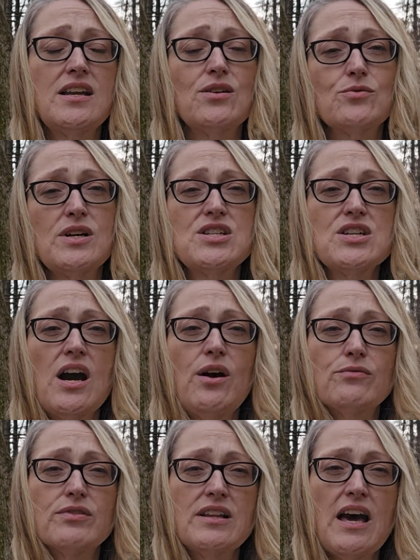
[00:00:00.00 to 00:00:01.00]
and reach
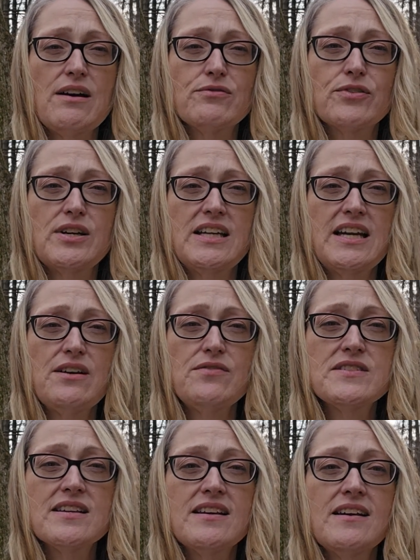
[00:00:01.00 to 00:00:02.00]
out for that free
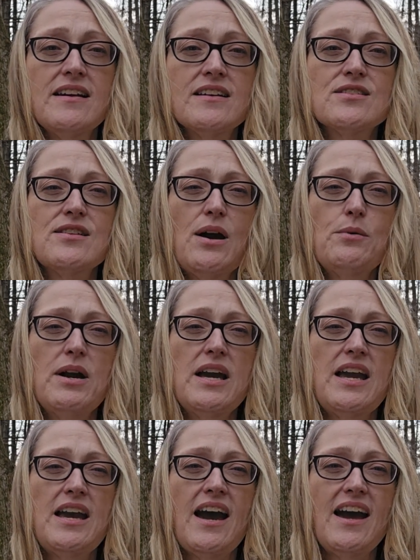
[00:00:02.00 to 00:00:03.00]
gift so that
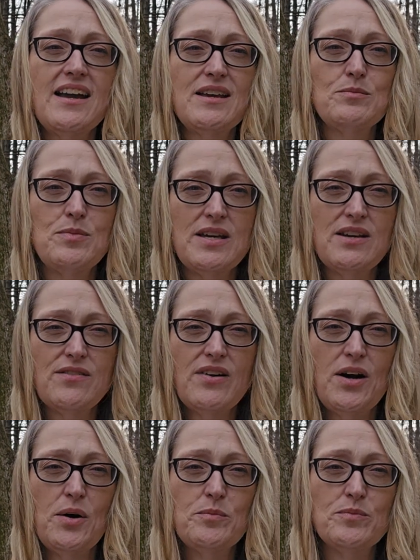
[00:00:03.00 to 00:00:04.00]
way I can be of
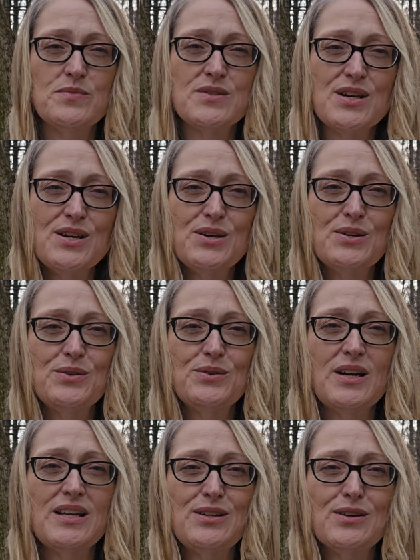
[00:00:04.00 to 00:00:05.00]
help to you
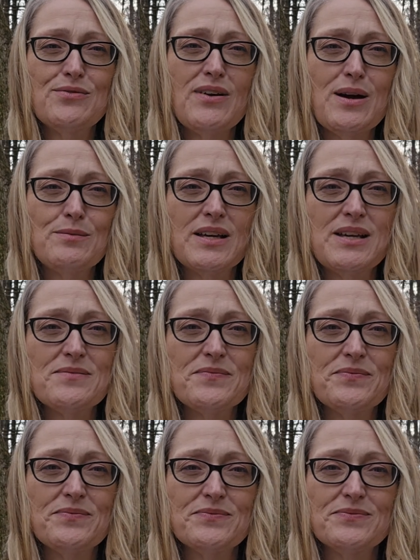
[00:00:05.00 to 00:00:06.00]
and your family.
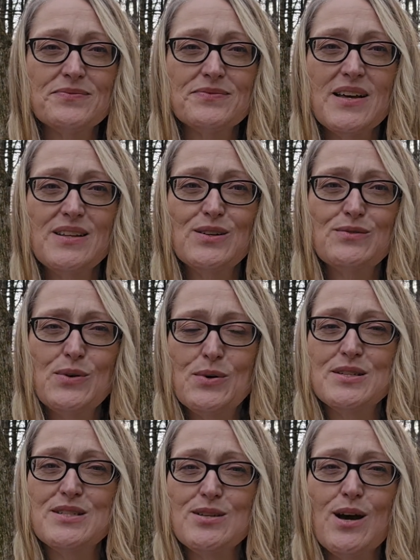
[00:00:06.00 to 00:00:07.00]
I look
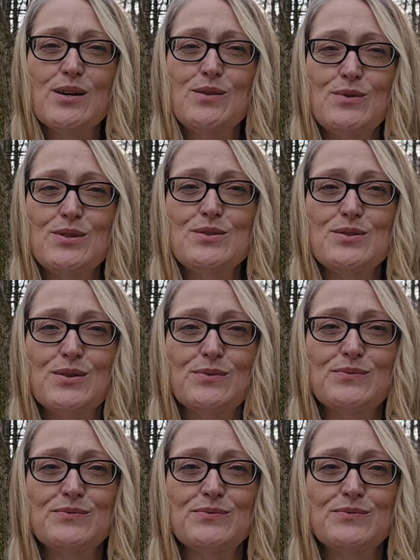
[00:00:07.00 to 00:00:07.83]
forward to talking with you soon.